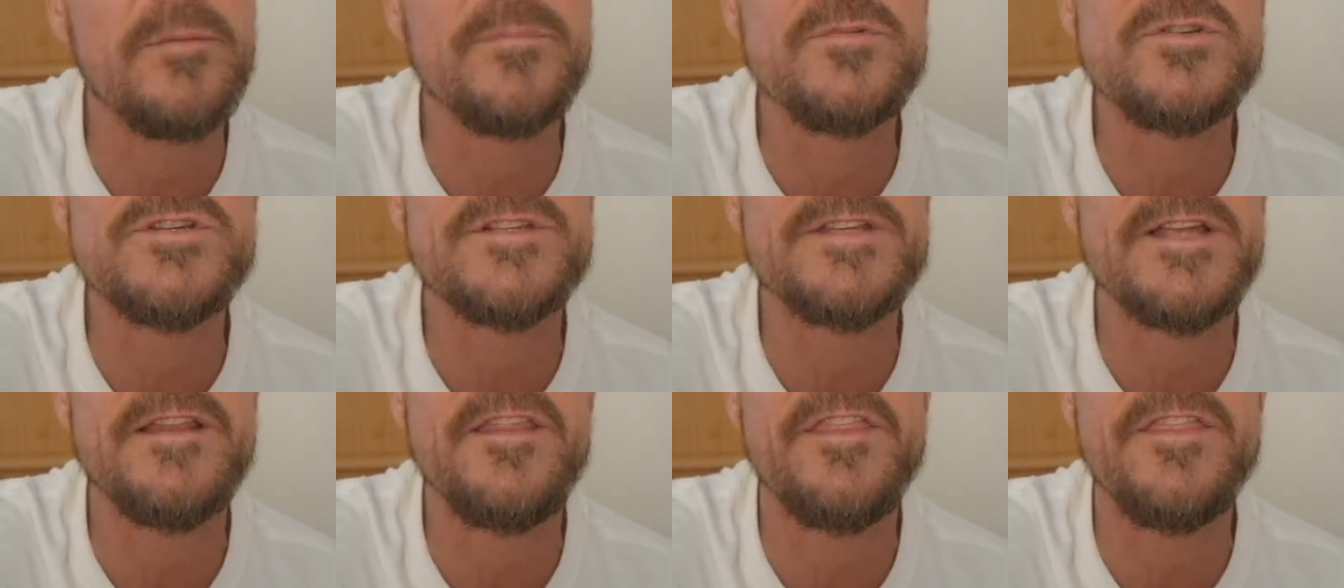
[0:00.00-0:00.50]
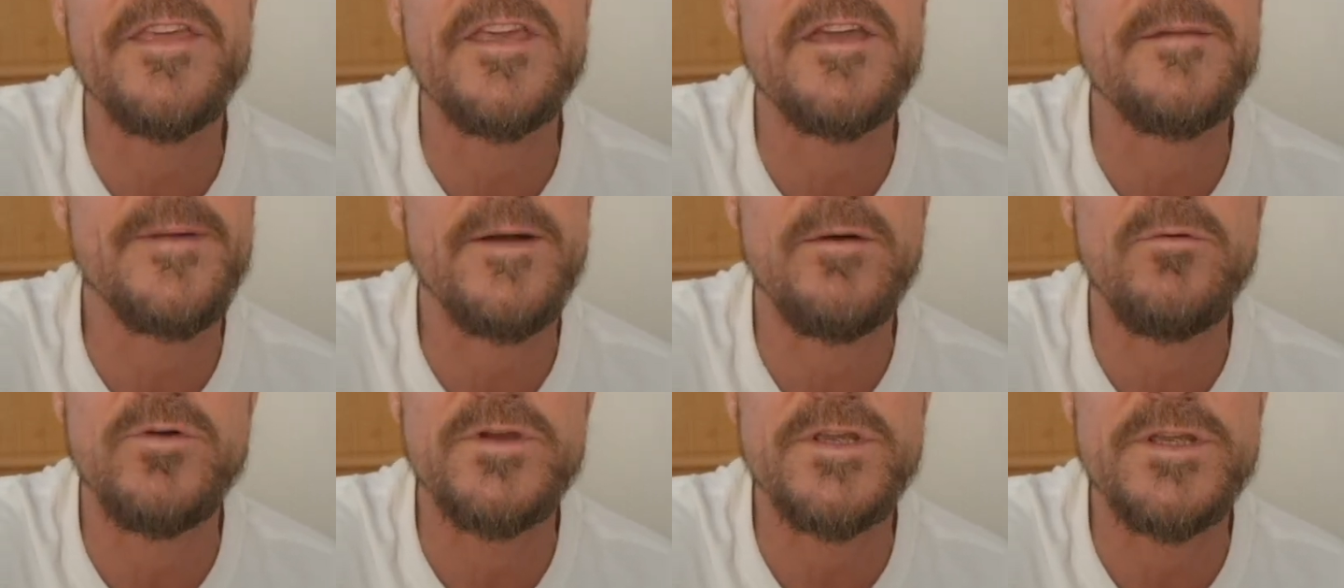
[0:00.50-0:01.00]
I'm just saying think
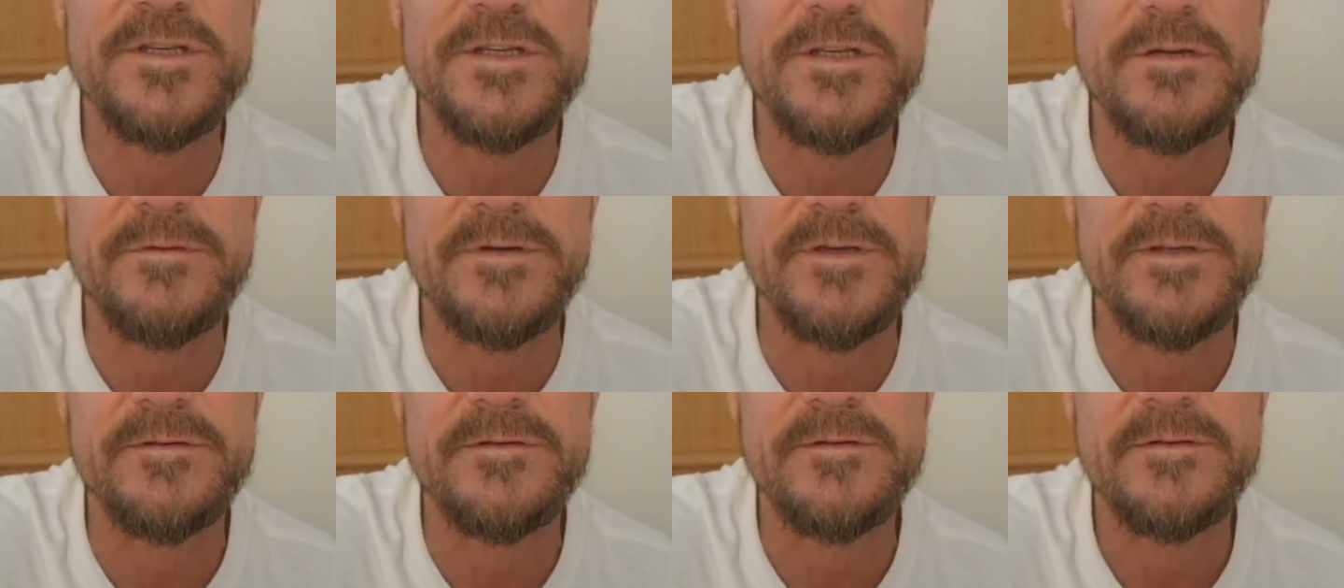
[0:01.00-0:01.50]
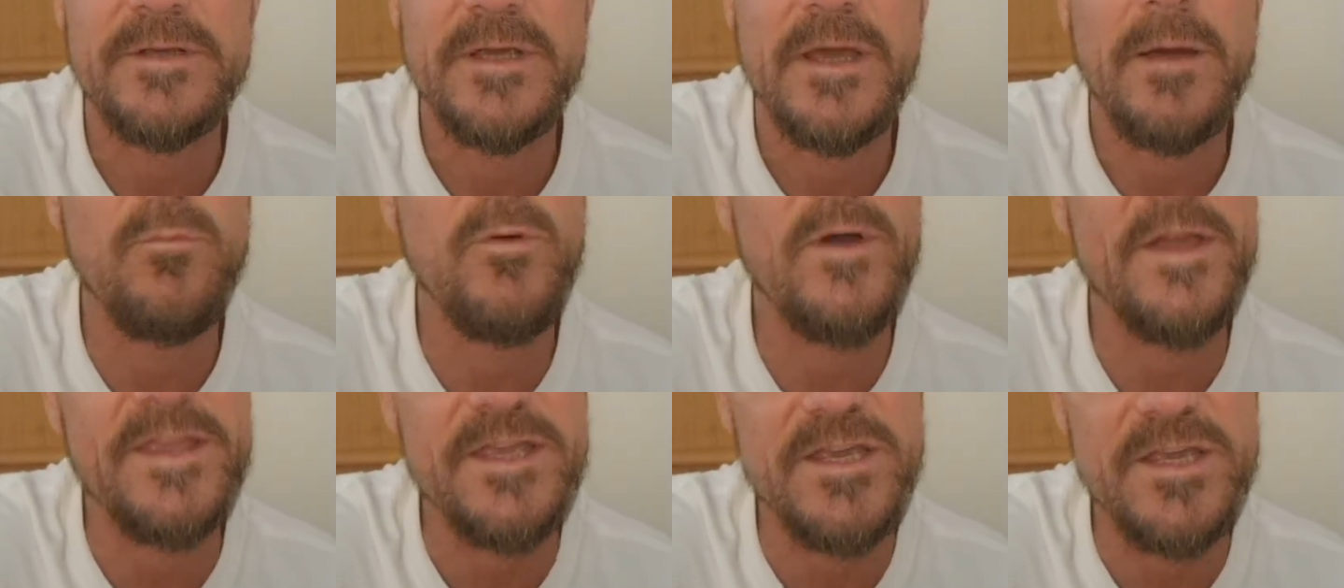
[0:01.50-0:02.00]
about what you're doing
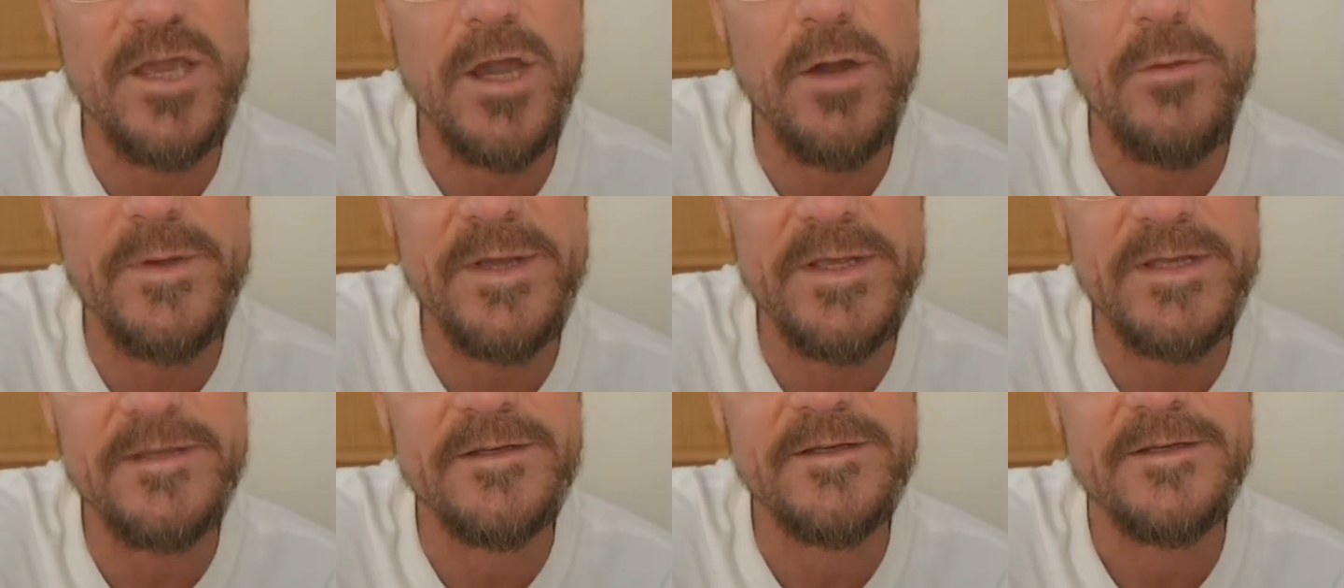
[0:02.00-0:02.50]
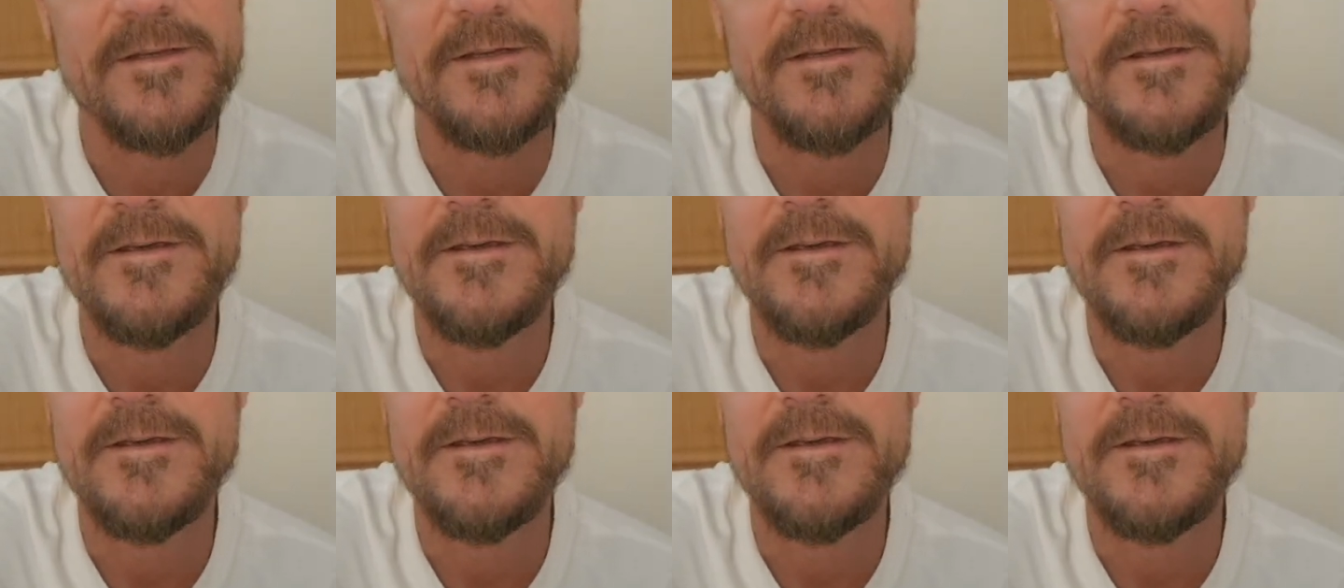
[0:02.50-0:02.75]
and where you're going,